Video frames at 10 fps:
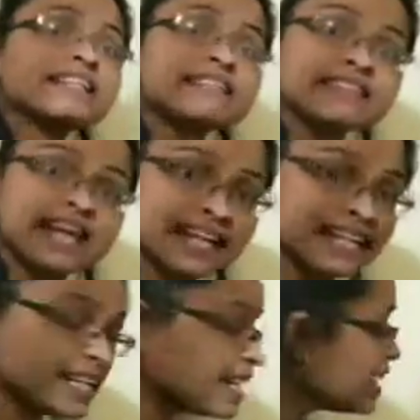
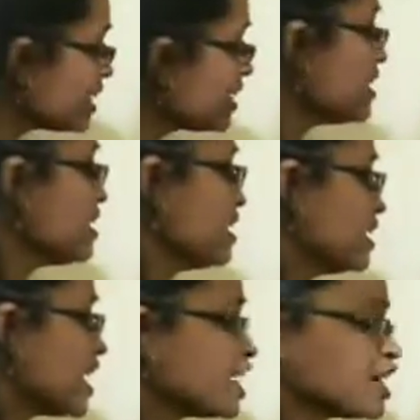19.
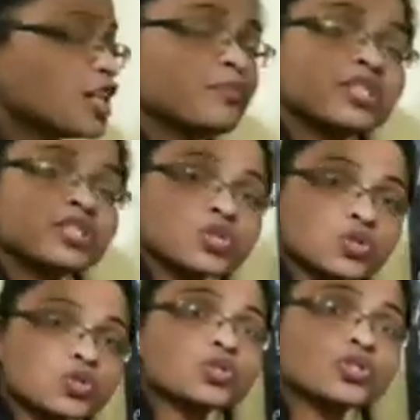19 plus
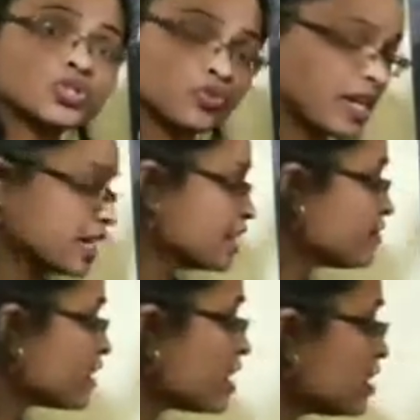2,
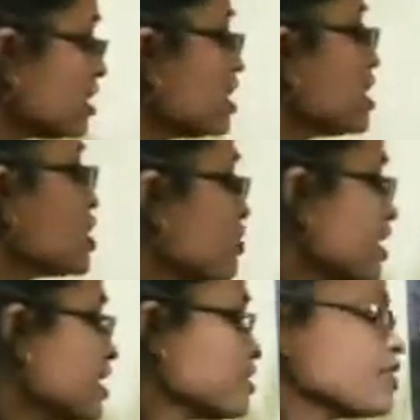21.
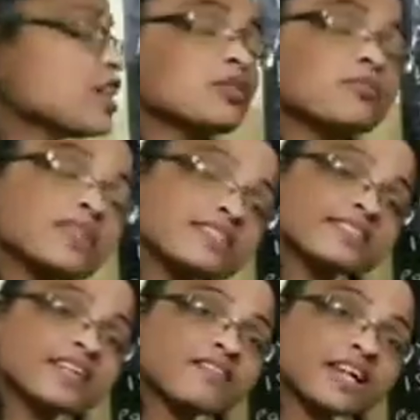21 plus
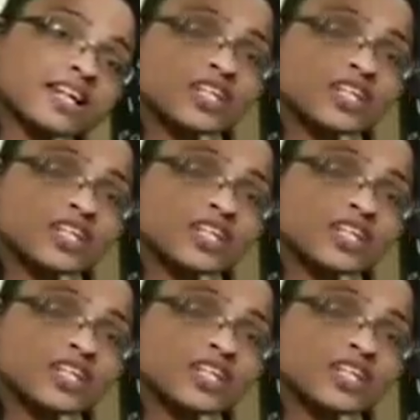7,